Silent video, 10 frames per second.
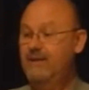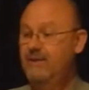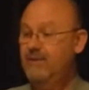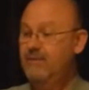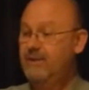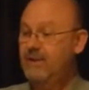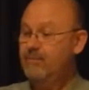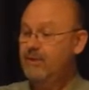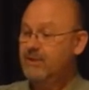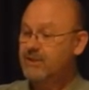you know what,
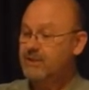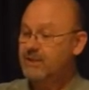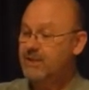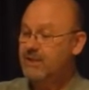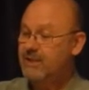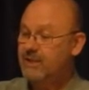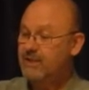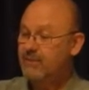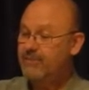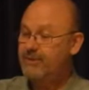I'm going to just
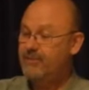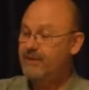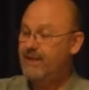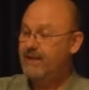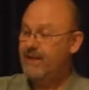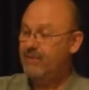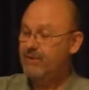dump some of that out.